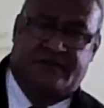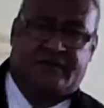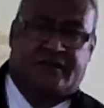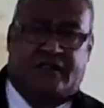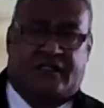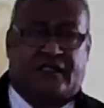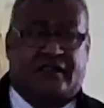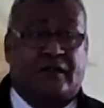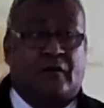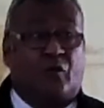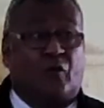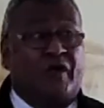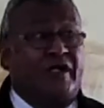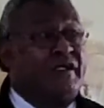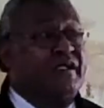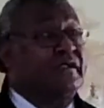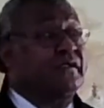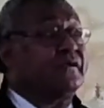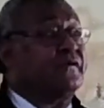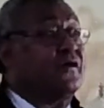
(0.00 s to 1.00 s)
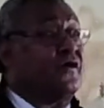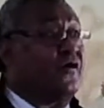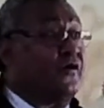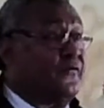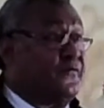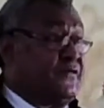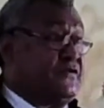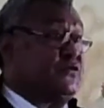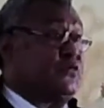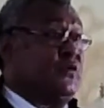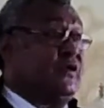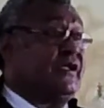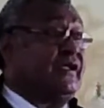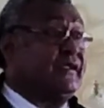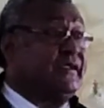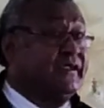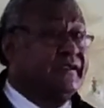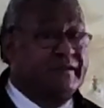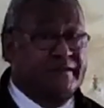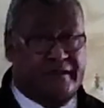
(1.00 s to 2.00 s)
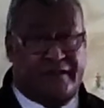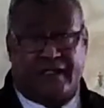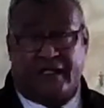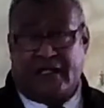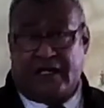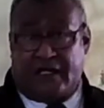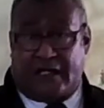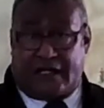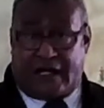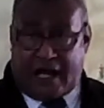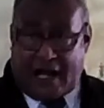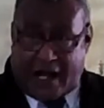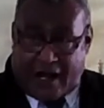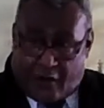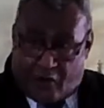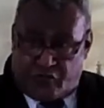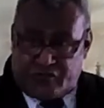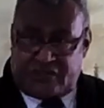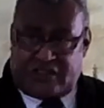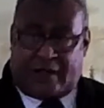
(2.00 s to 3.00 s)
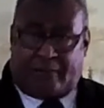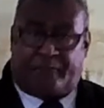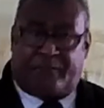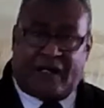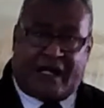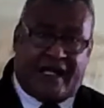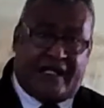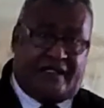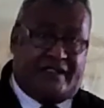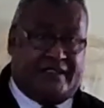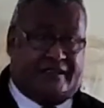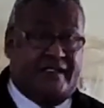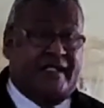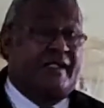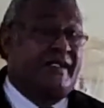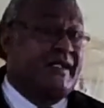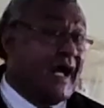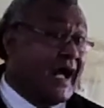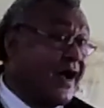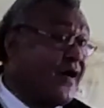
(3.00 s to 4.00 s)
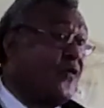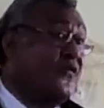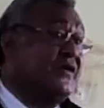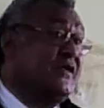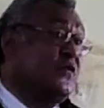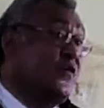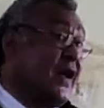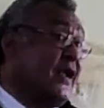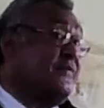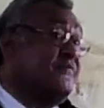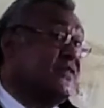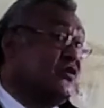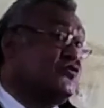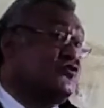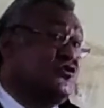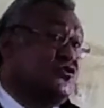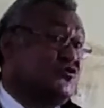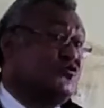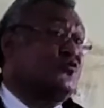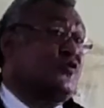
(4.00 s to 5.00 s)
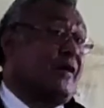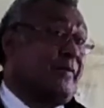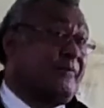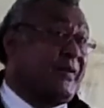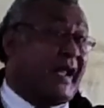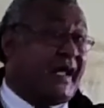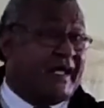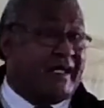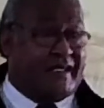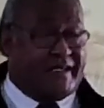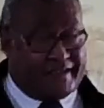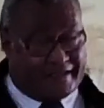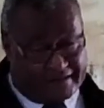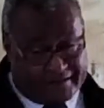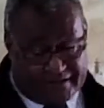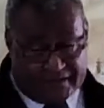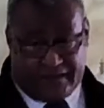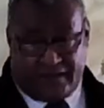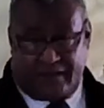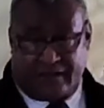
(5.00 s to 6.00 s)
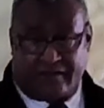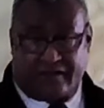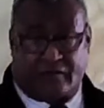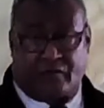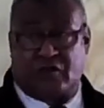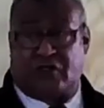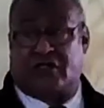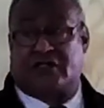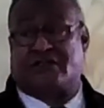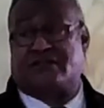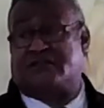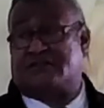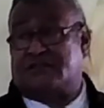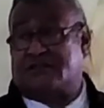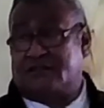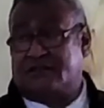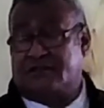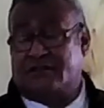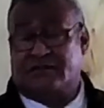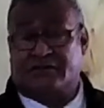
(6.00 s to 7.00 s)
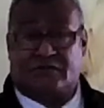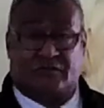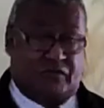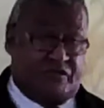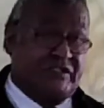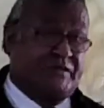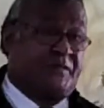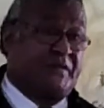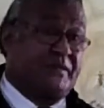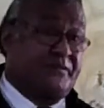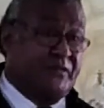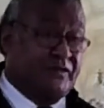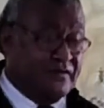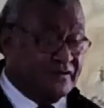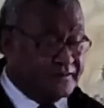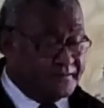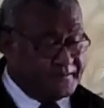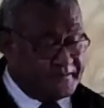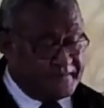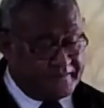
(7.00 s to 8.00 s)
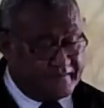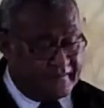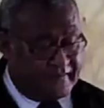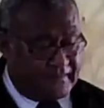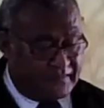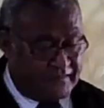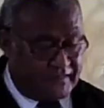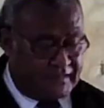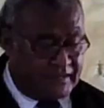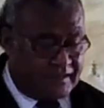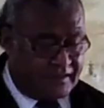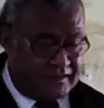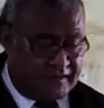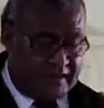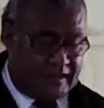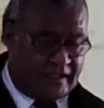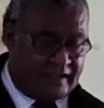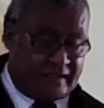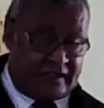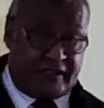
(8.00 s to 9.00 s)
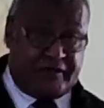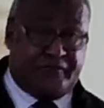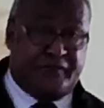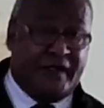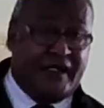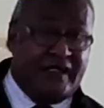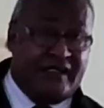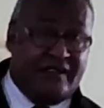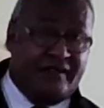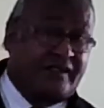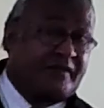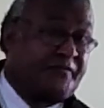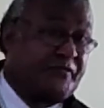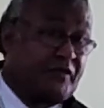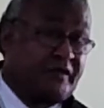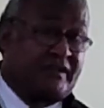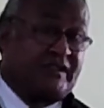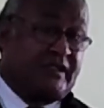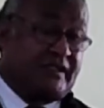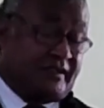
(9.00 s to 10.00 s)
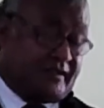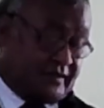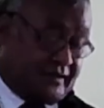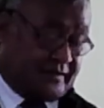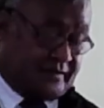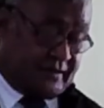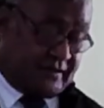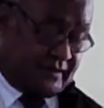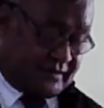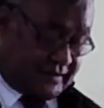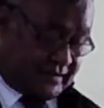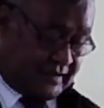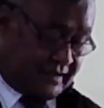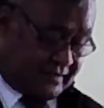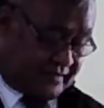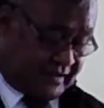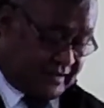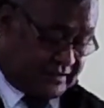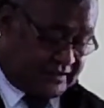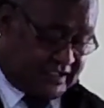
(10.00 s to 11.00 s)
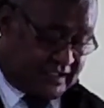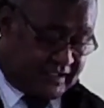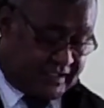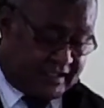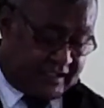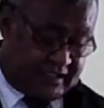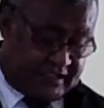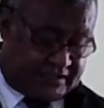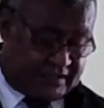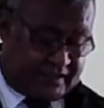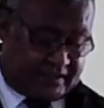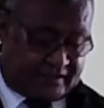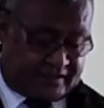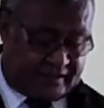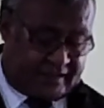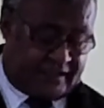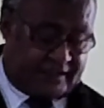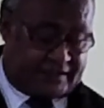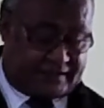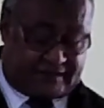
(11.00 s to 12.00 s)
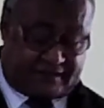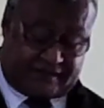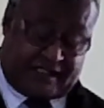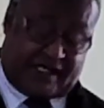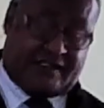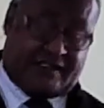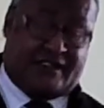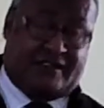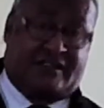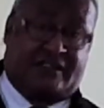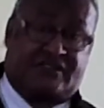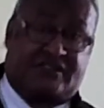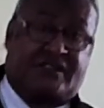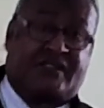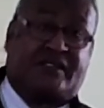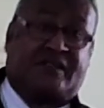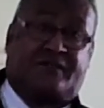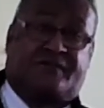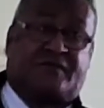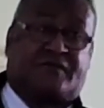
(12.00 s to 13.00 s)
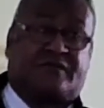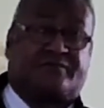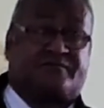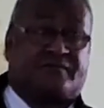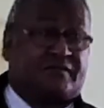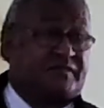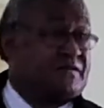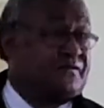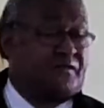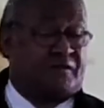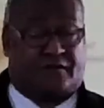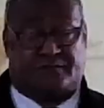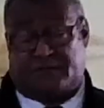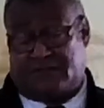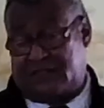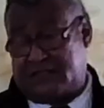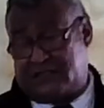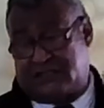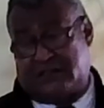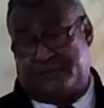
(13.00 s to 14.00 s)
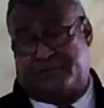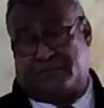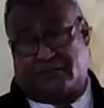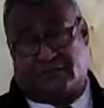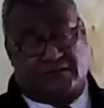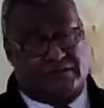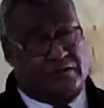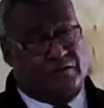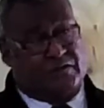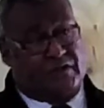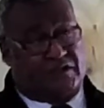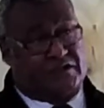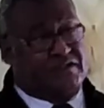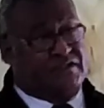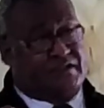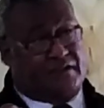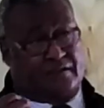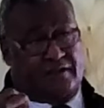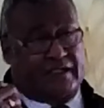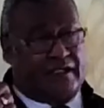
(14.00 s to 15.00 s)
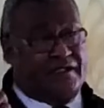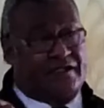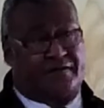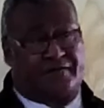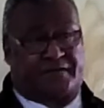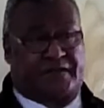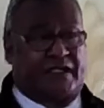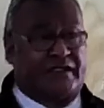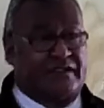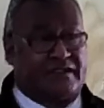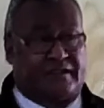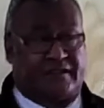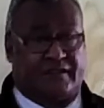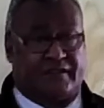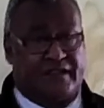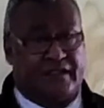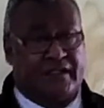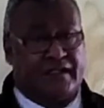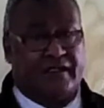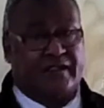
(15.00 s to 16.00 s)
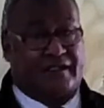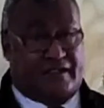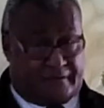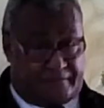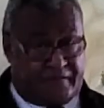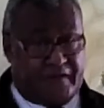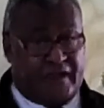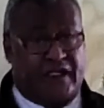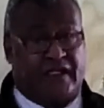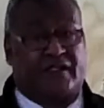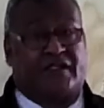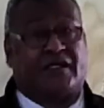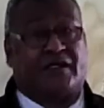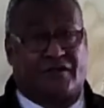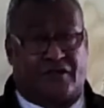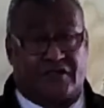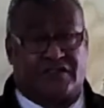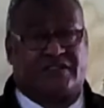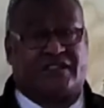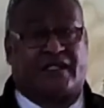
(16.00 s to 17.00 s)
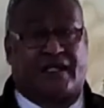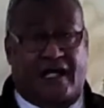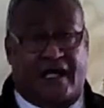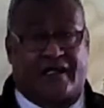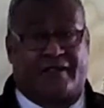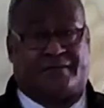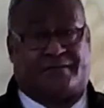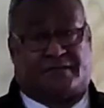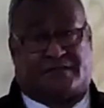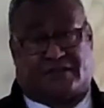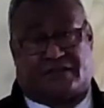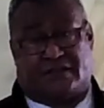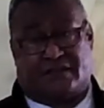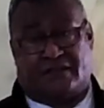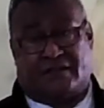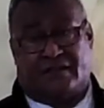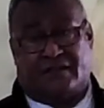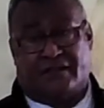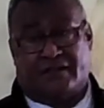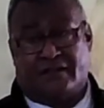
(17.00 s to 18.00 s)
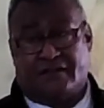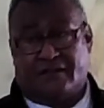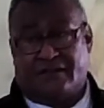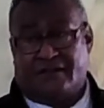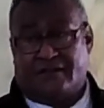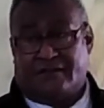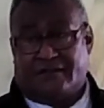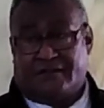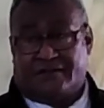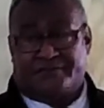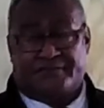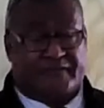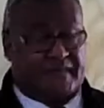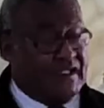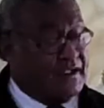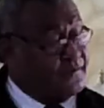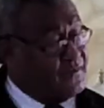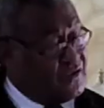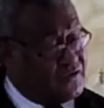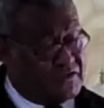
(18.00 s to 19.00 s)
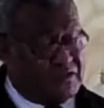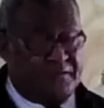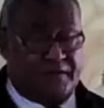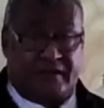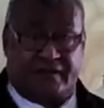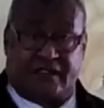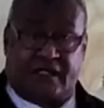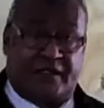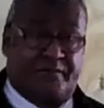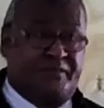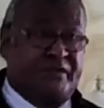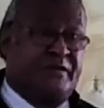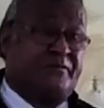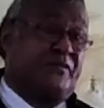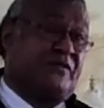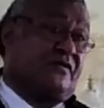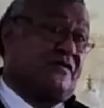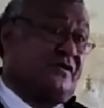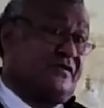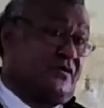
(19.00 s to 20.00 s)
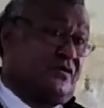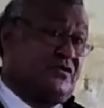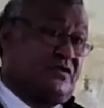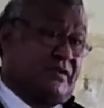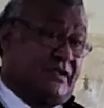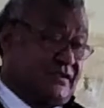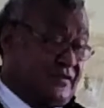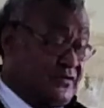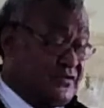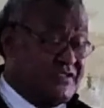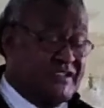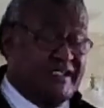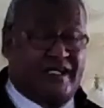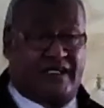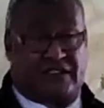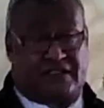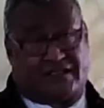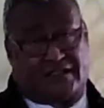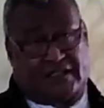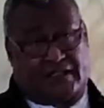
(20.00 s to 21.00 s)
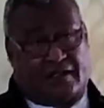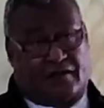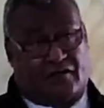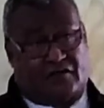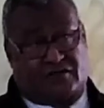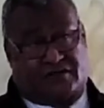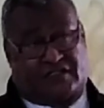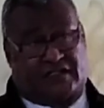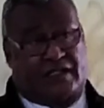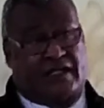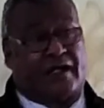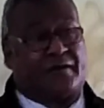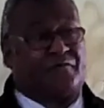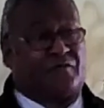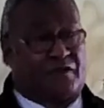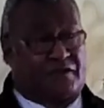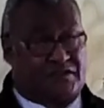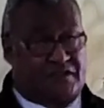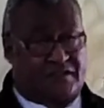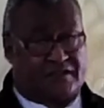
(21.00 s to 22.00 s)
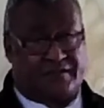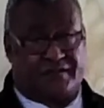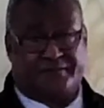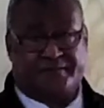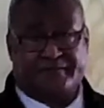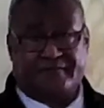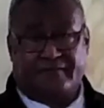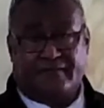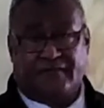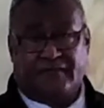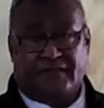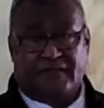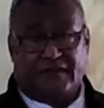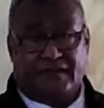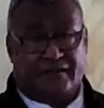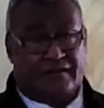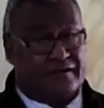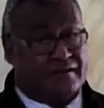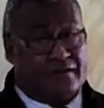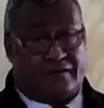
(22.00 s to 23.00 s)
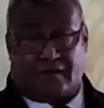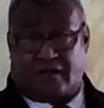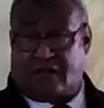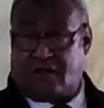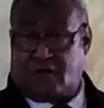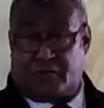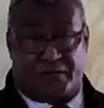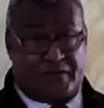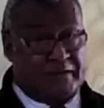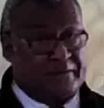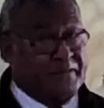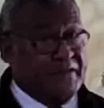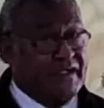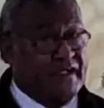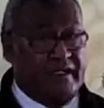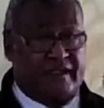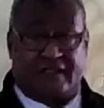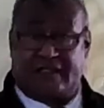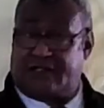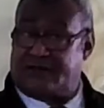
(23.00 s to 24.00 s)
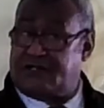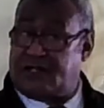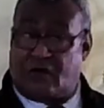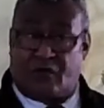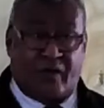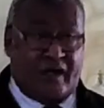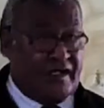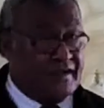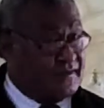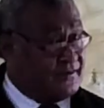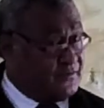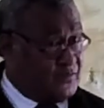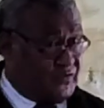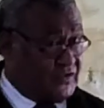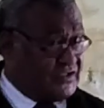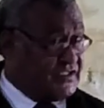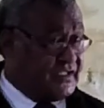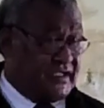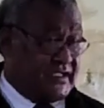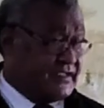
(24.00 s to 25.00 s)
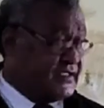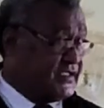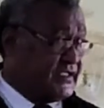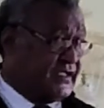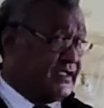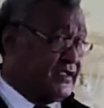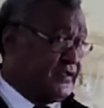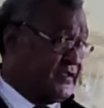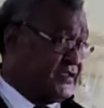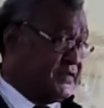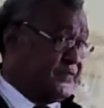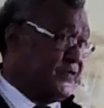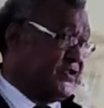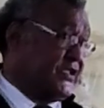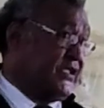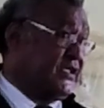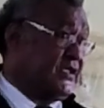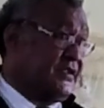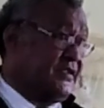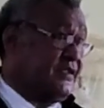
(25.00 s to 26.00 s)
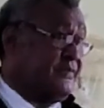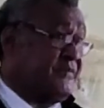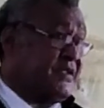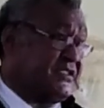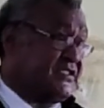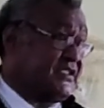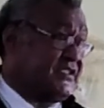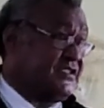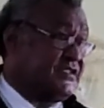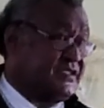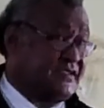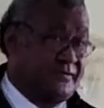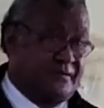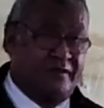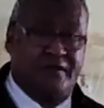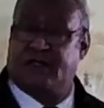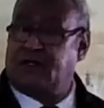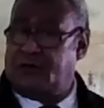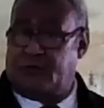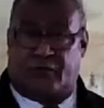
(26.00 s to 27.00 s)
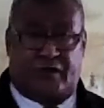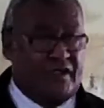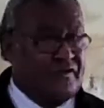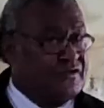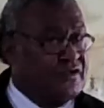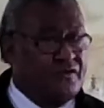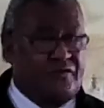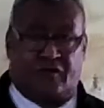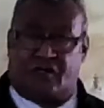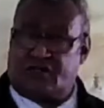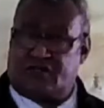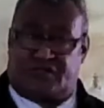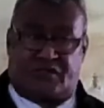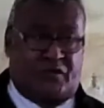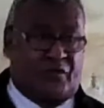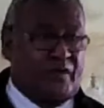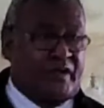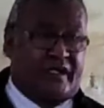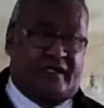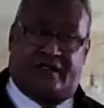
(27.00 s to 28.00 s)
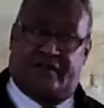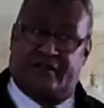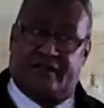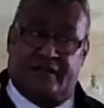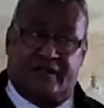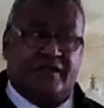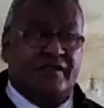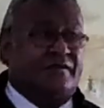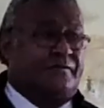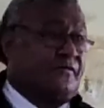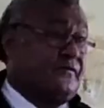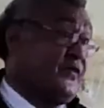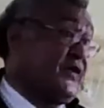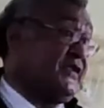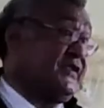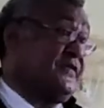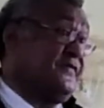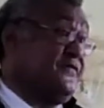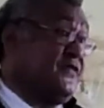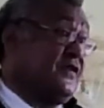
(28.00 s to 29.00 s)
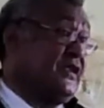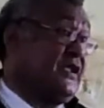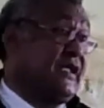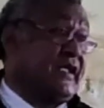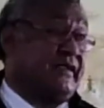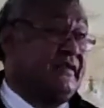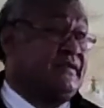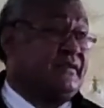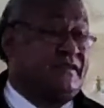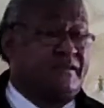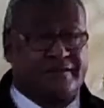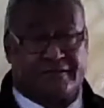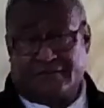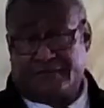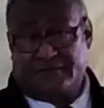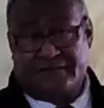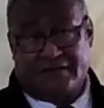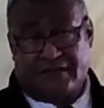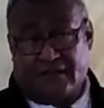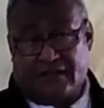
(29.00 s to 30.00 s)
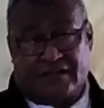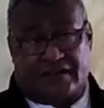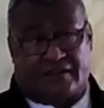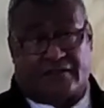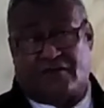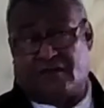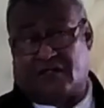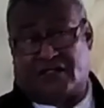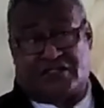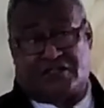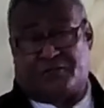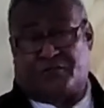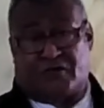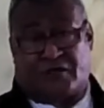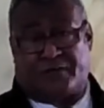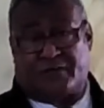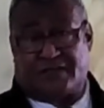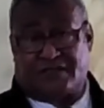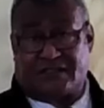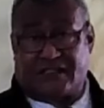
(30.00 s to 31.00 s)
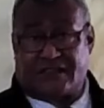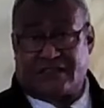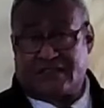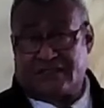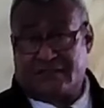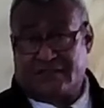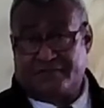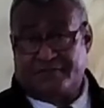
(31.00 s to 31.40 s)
and the wording of his word and how he applied it and how he want Moses to apply the words to his people. And they failed. The generation that started the journey from Egypt towards the land of Canaan, they failed. They lost their lives. And most of the young people in those days, they lost their loved ones. I hope and pray that no one who is listening this morning in the message will not lose your way waiting for the land that God has promised us.